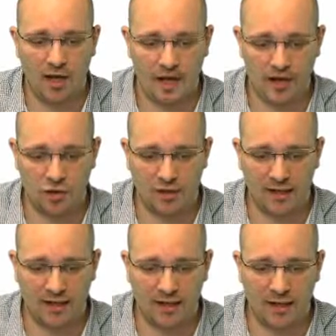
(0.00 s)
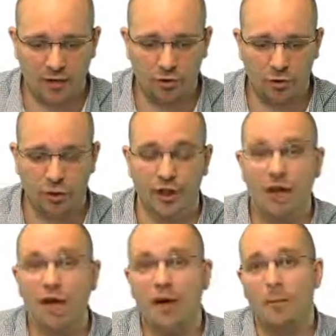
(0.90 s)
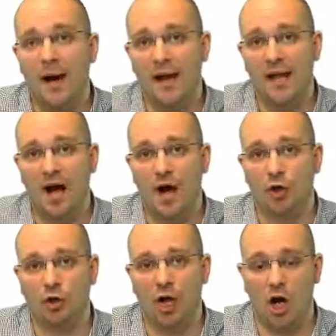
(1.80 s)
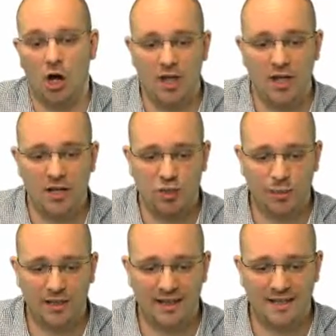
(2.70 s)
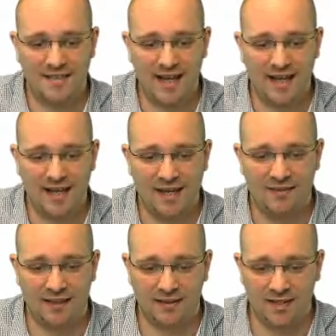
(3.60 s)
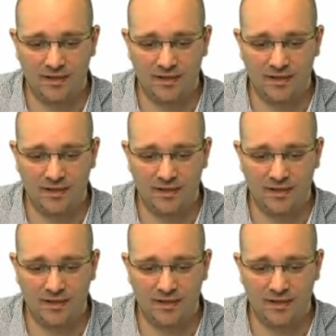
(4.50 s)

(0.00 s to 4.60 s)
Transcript: actually encountered by our guard. So we can say that this